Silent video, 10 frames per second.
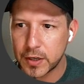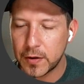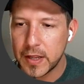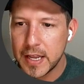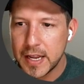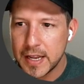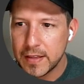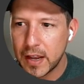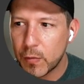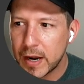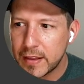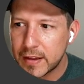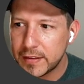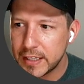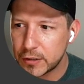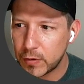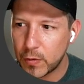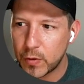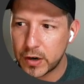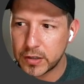So the way that this one
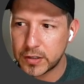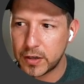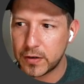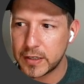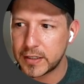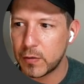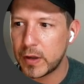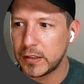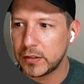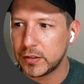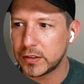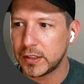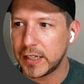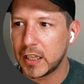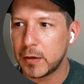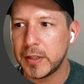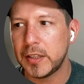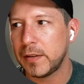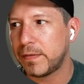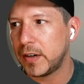works, though, is I wanted to do something a little bit
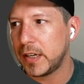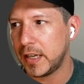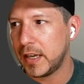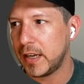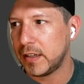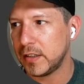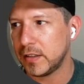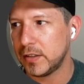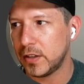different, and